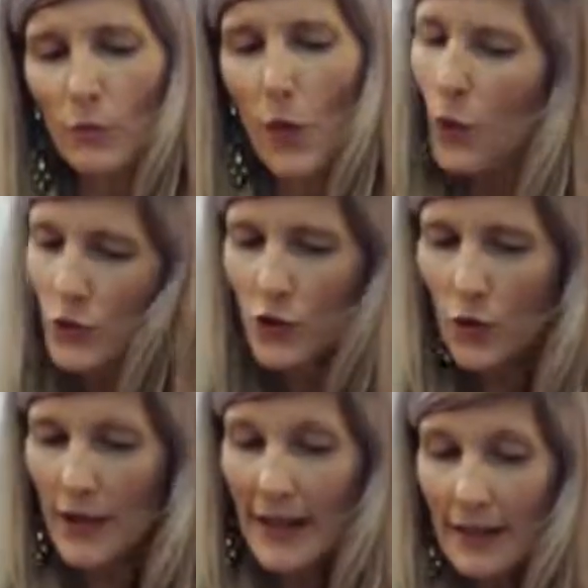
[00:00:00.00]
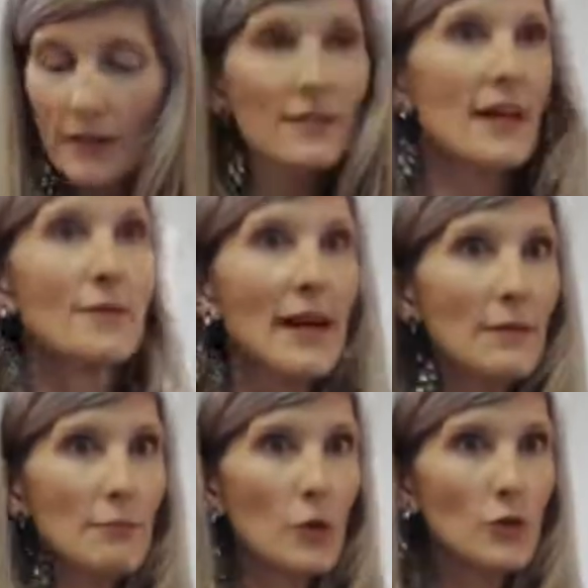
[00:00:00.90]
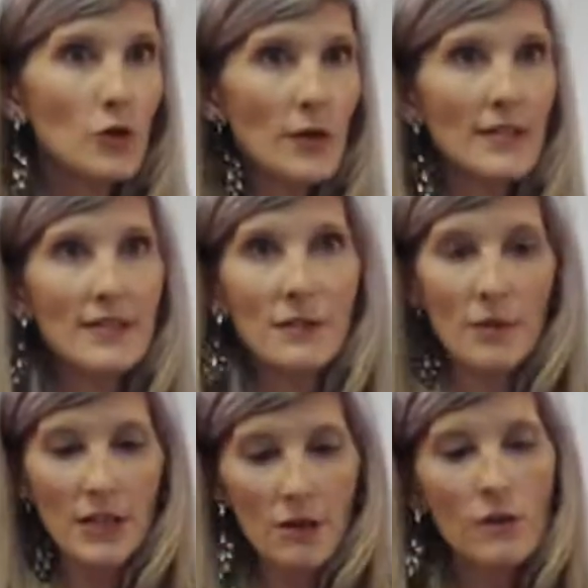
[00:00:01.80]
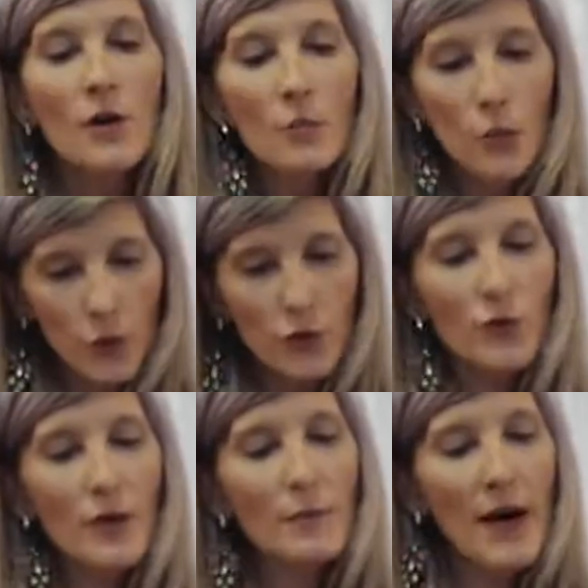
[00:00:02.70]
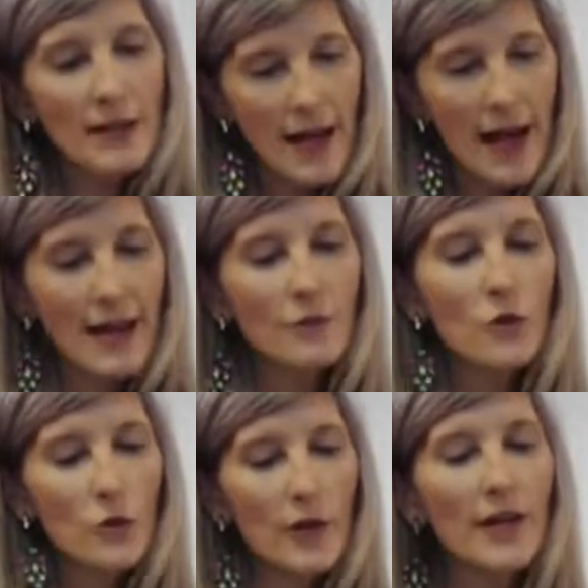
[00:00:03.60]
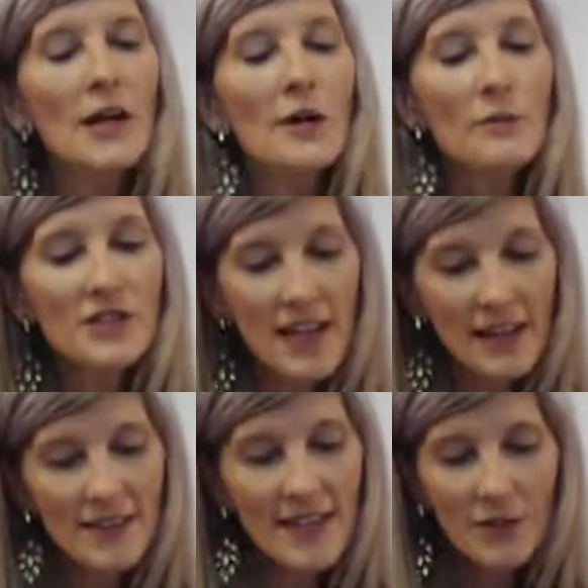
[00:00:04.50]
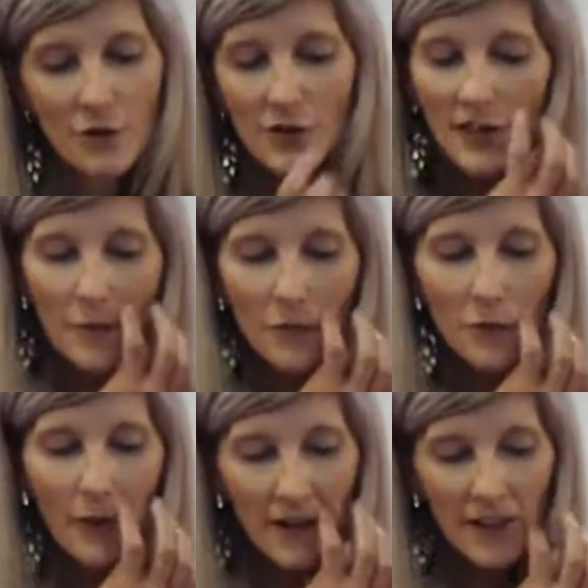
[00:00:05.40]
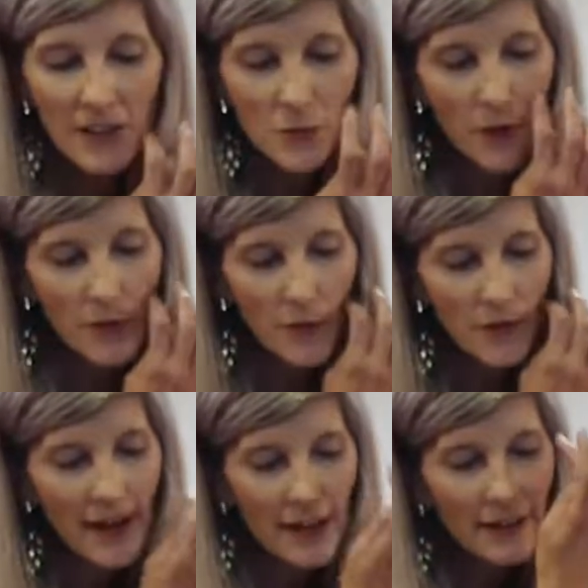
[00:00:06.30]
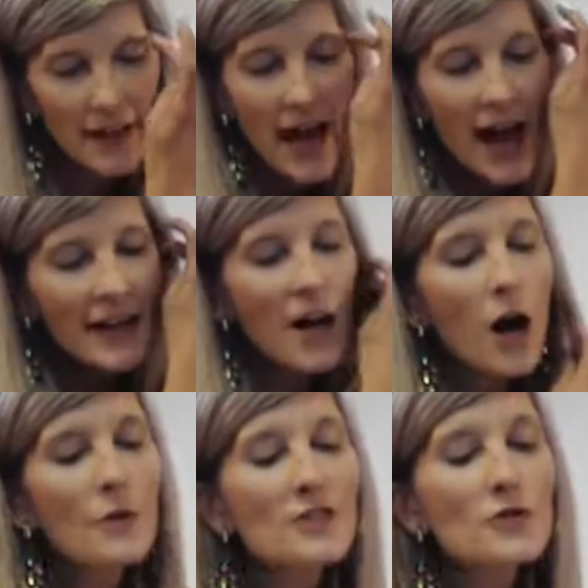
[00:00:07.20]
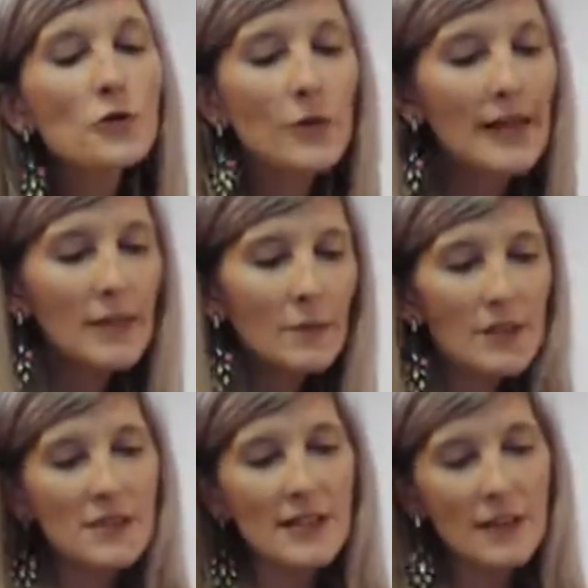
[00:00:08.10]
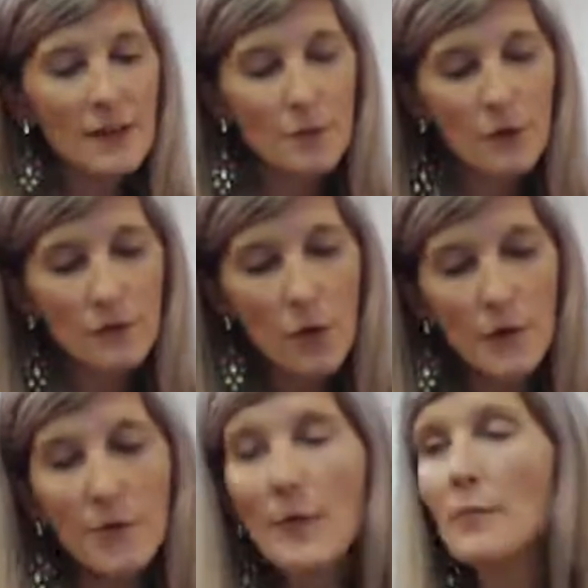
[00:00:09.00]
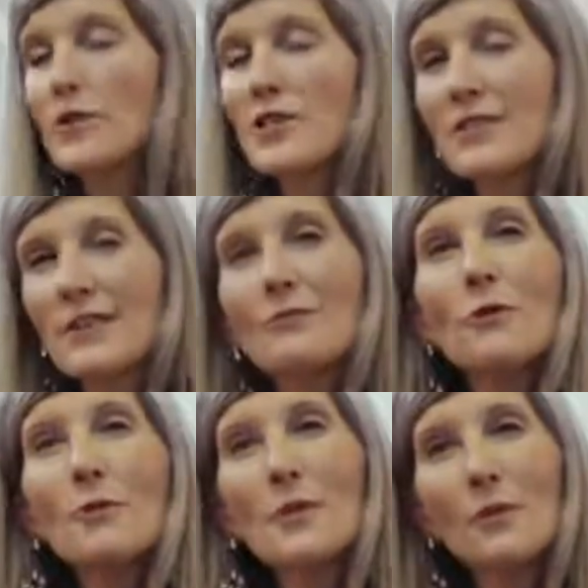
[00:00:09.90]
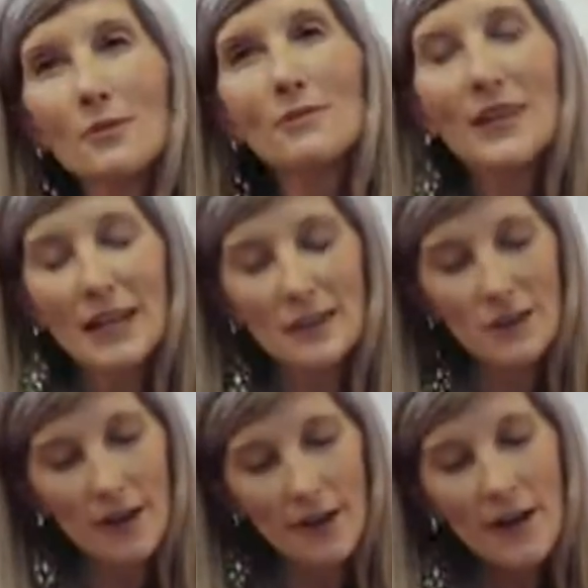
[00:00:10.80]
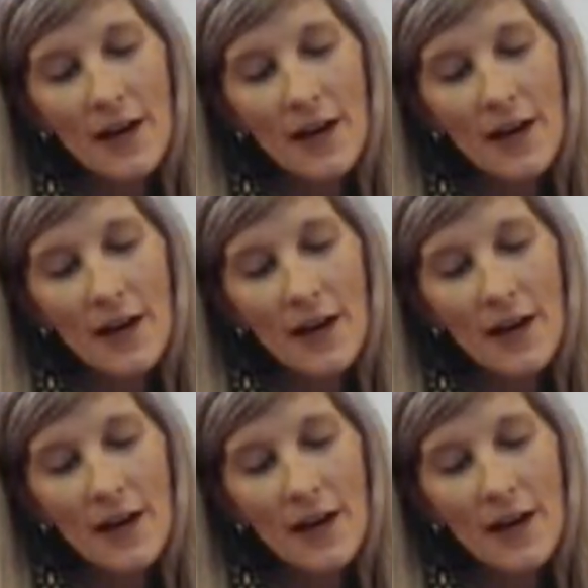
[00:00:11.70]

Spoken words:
Bolshoi, is that right? Bolshoi, does anybody know? Bolshoi Ballet Tour was scheduled to come through Paris while we were there. I'd always dreamed of seeing them perform. Remember, she's a former dancer.